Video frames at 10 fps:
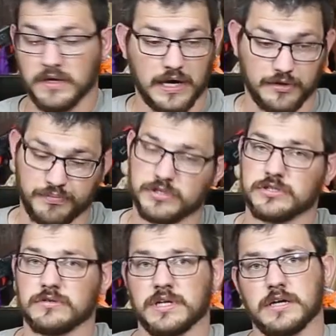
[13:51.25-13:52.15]
how the
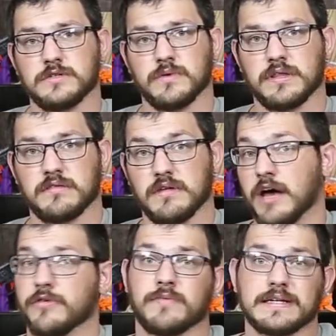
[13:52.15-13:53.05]
printer does with
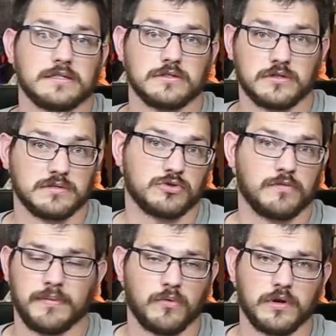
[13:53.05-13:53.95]
other resins, because I'm
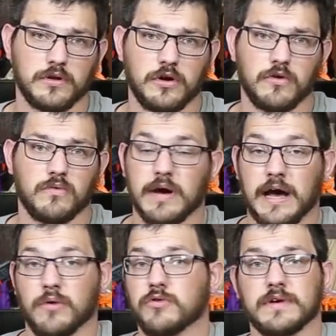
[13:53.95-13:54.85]
sure people want to know
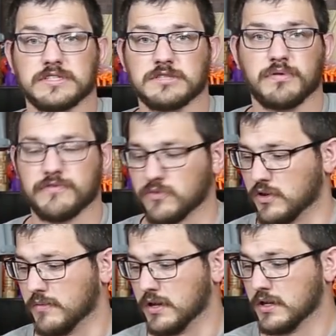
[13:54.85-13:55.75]
how do resins
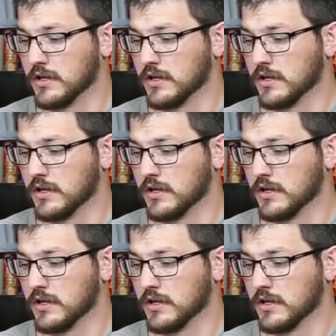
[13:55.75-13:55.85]
perform.